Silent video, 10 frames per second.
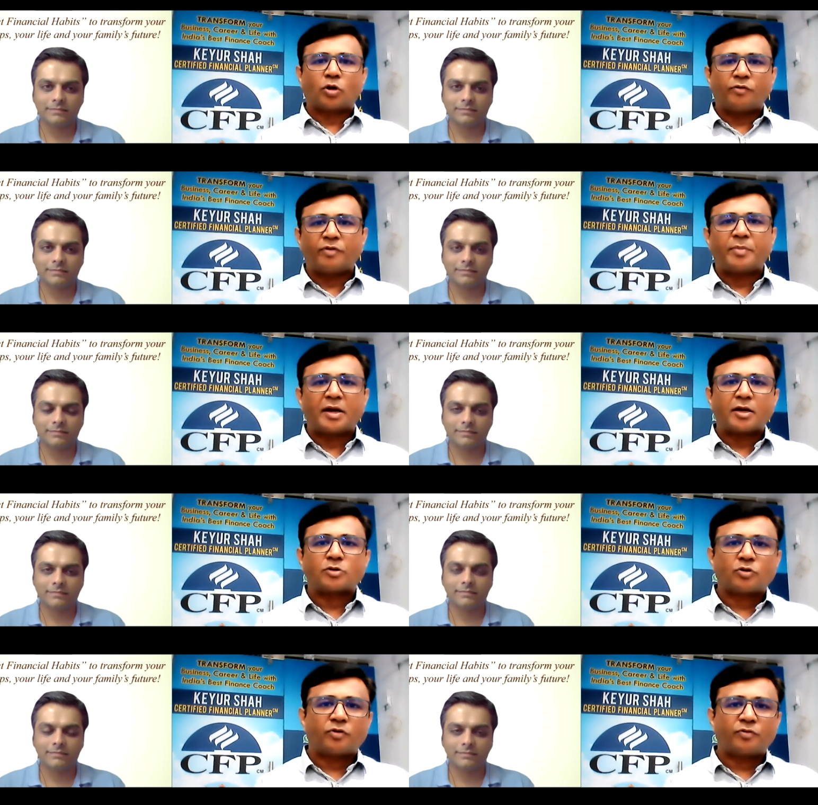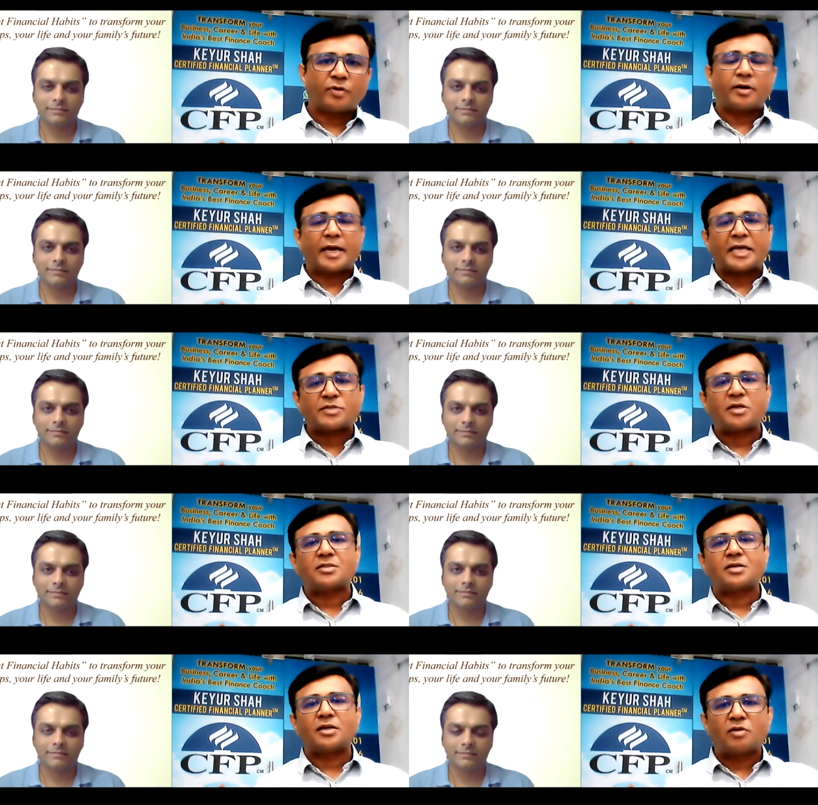Speaker 1: total 15 years of
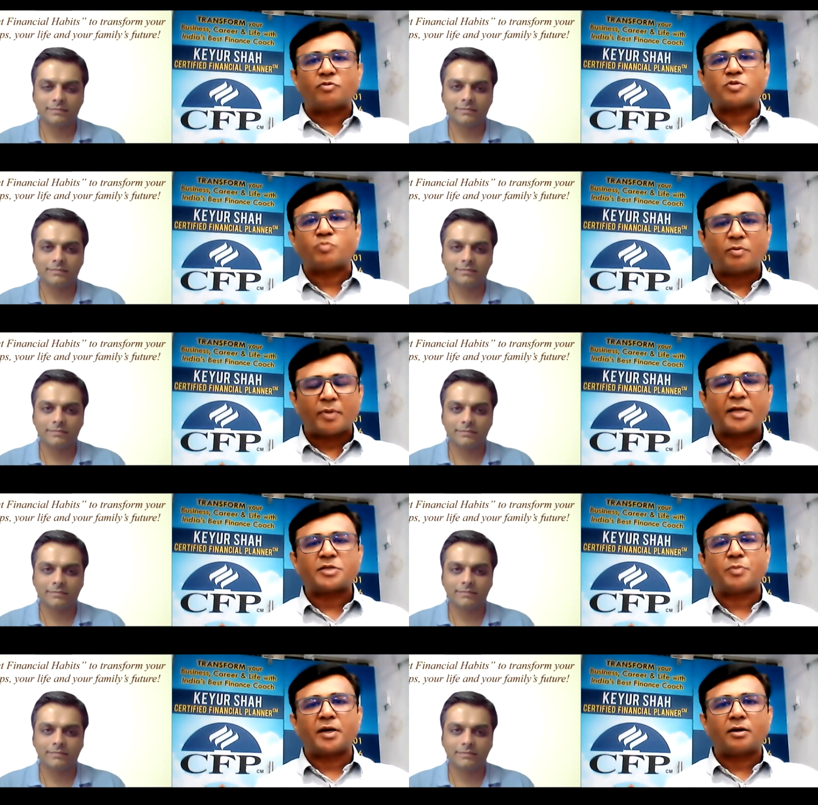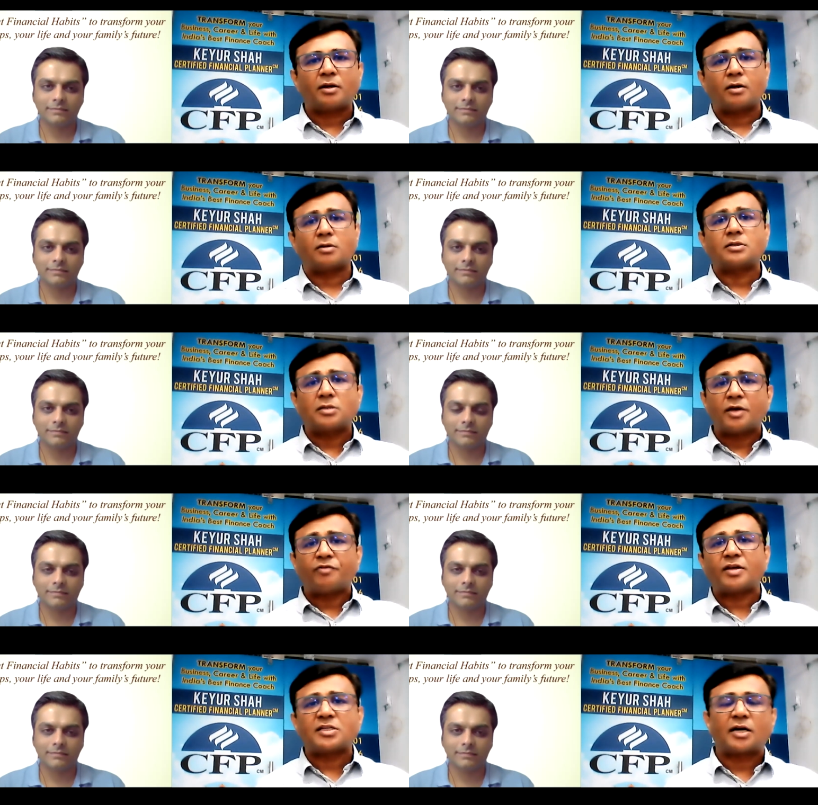experience in investment management,
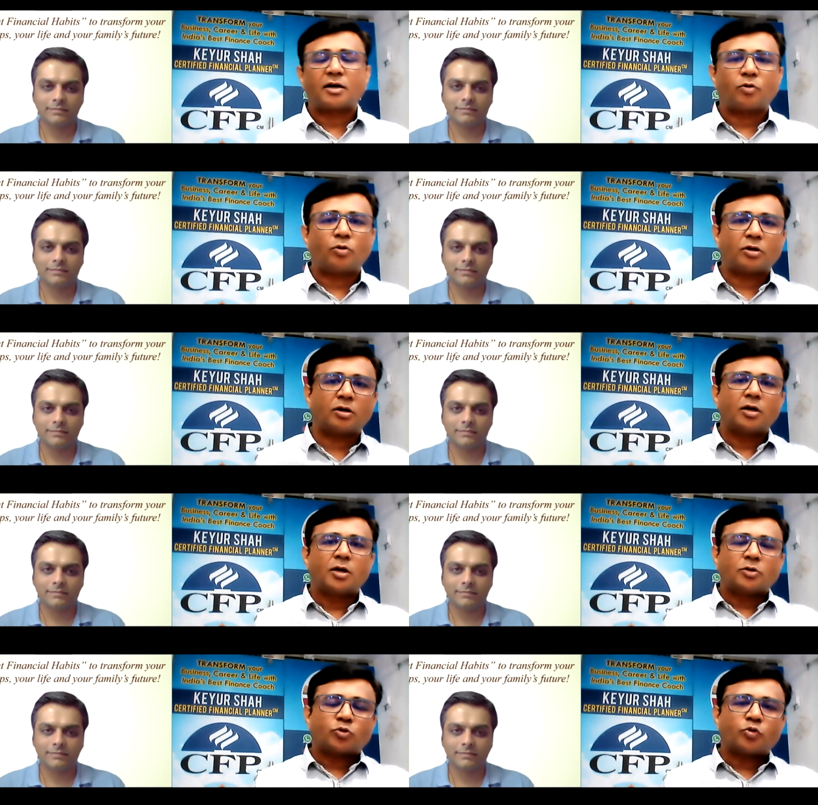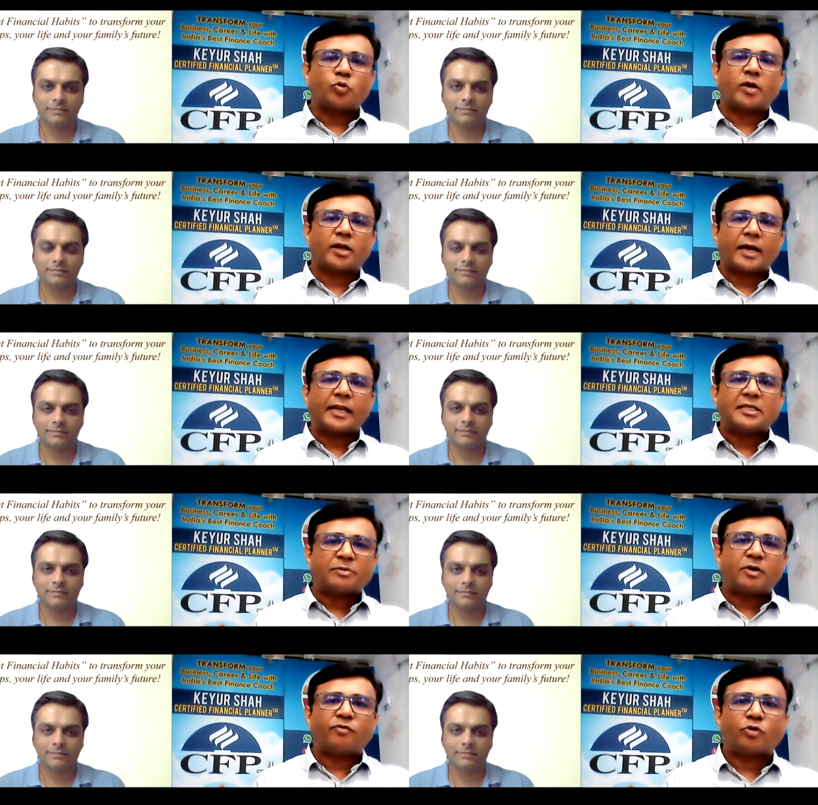CFA charter holder. So you are
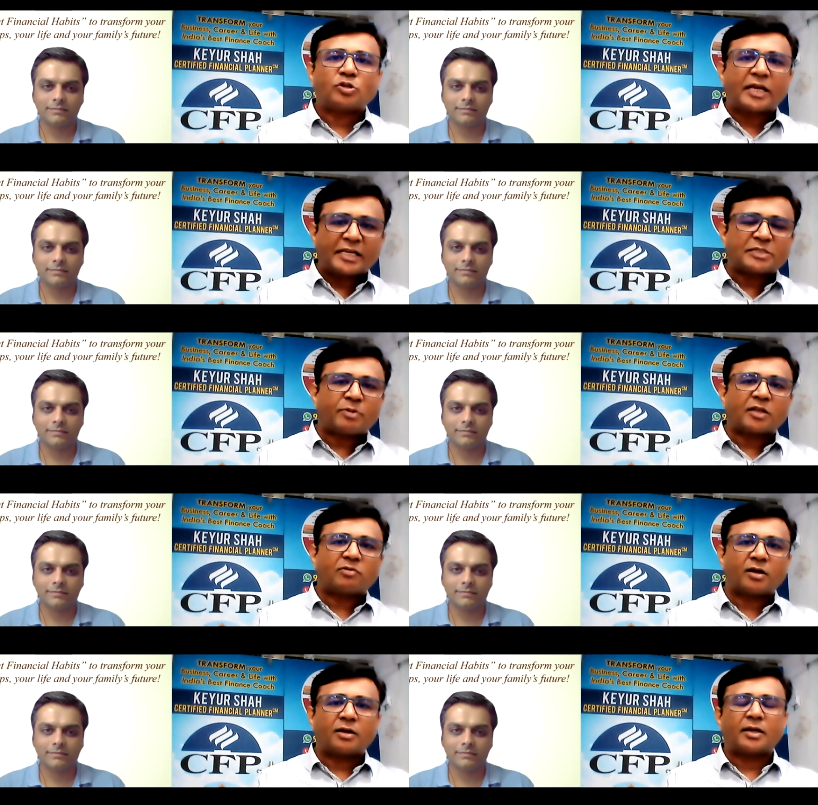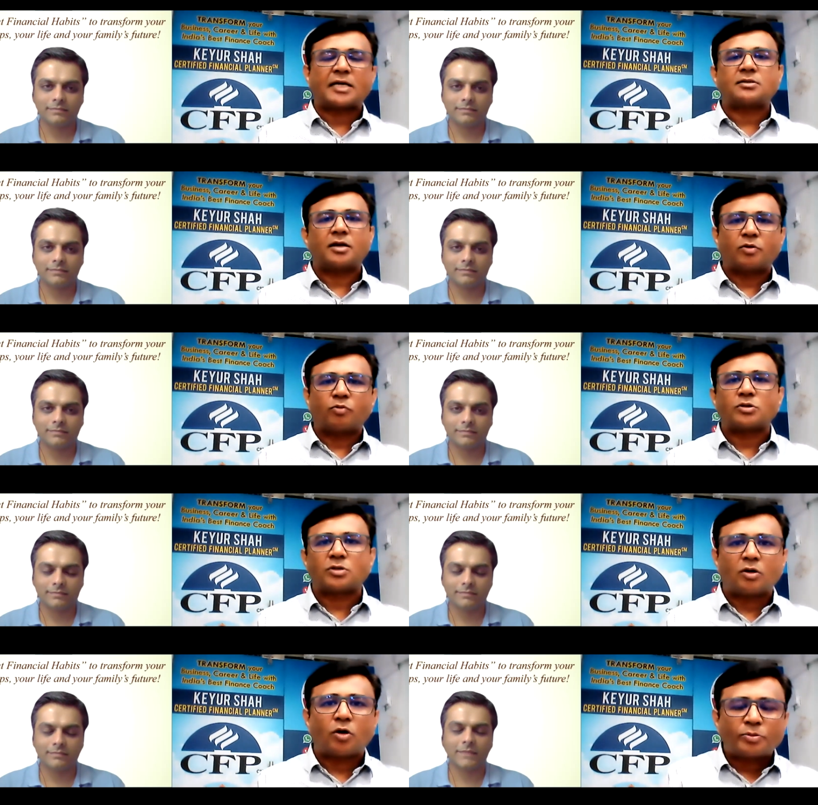eligible for challenge pathway. Last year it was
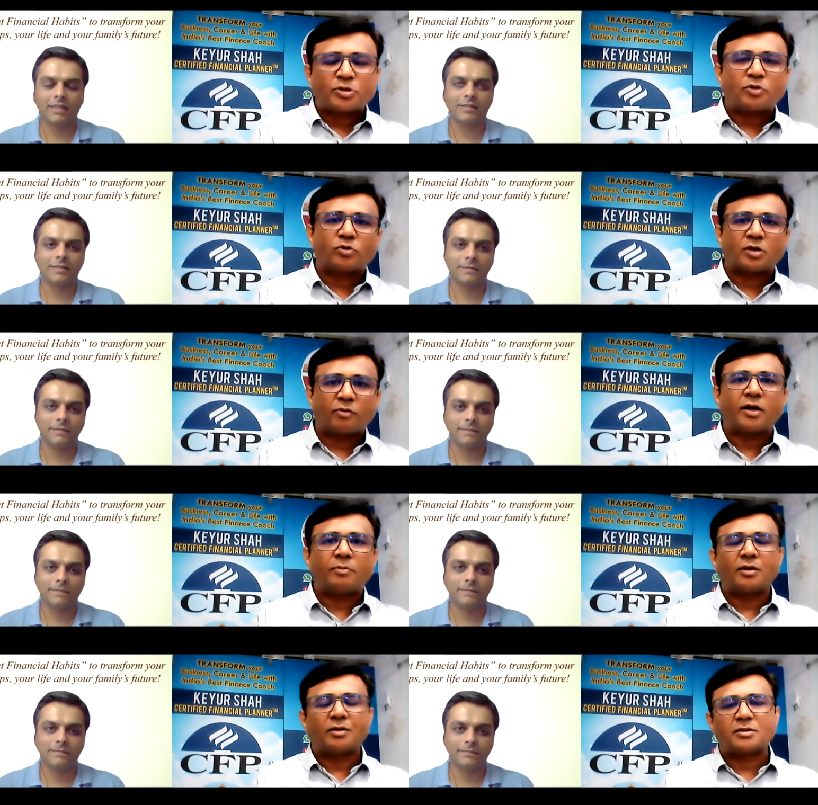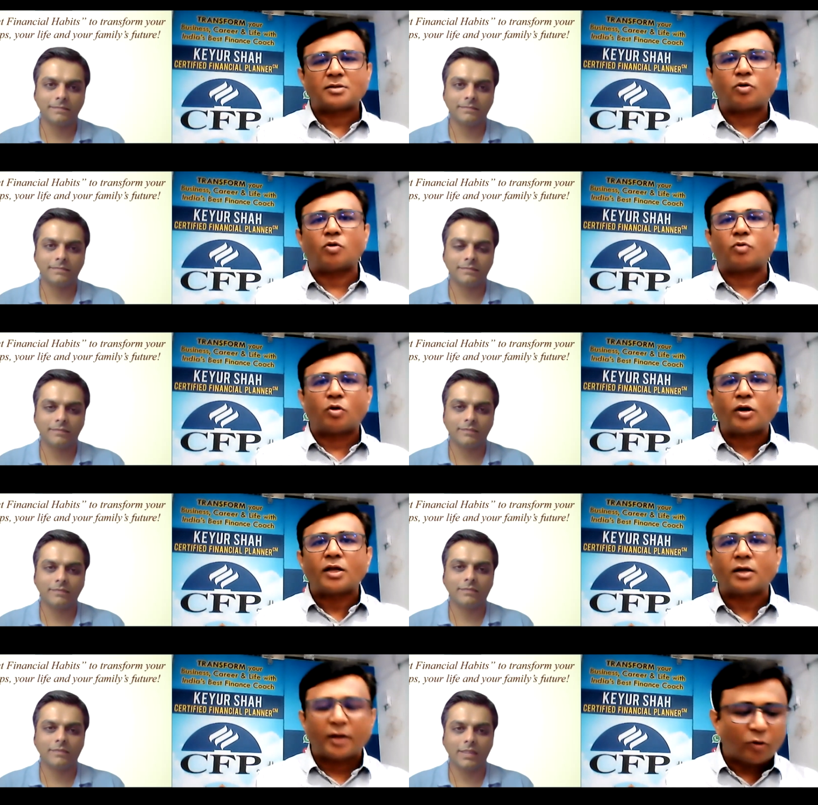option was available. This year onward
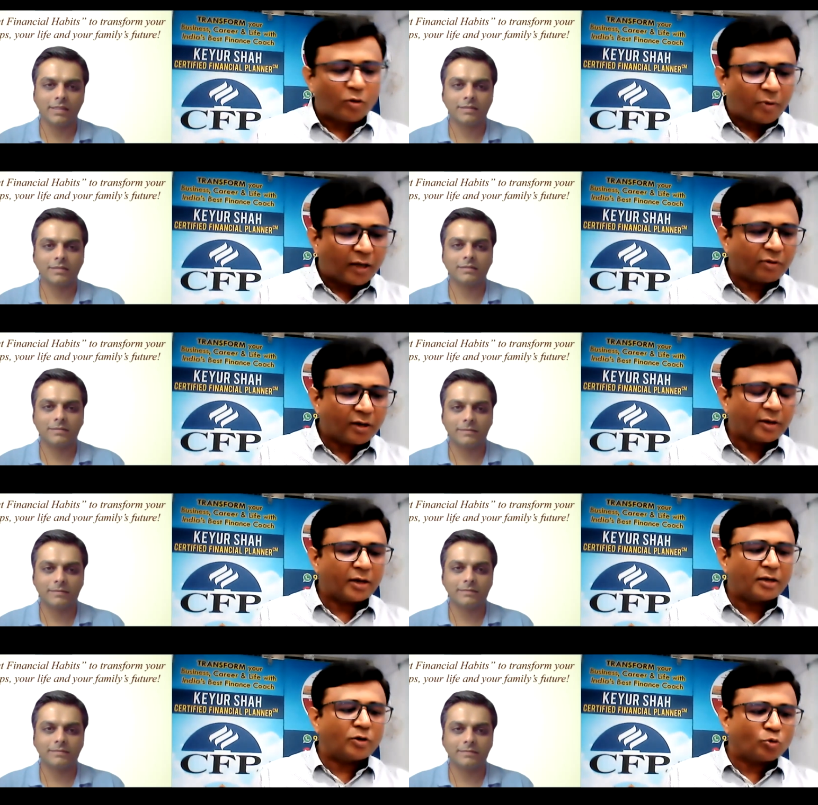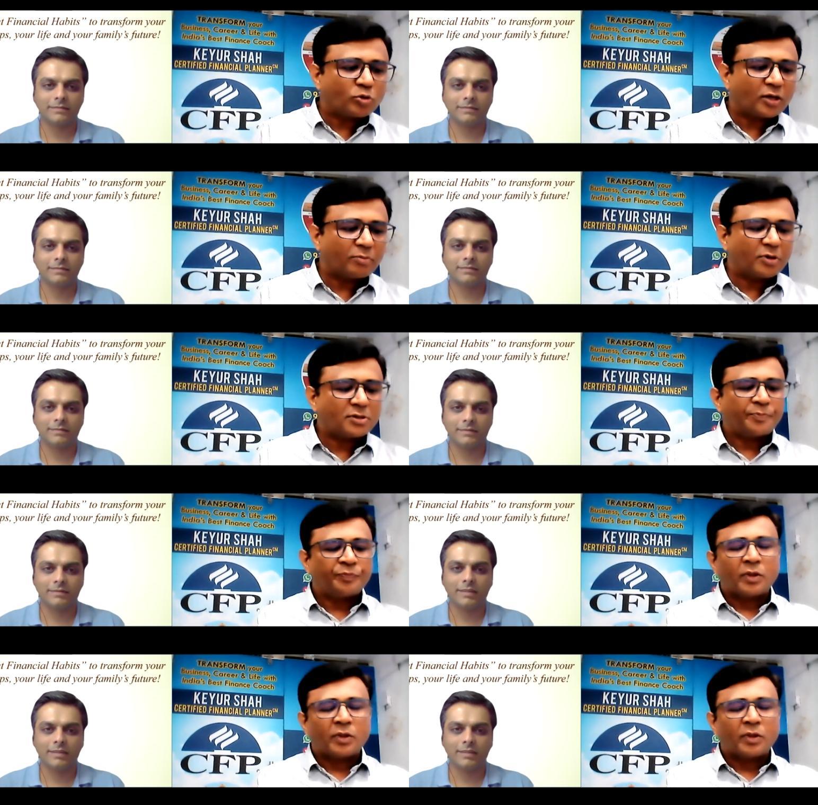only regular pathway in new syllabus.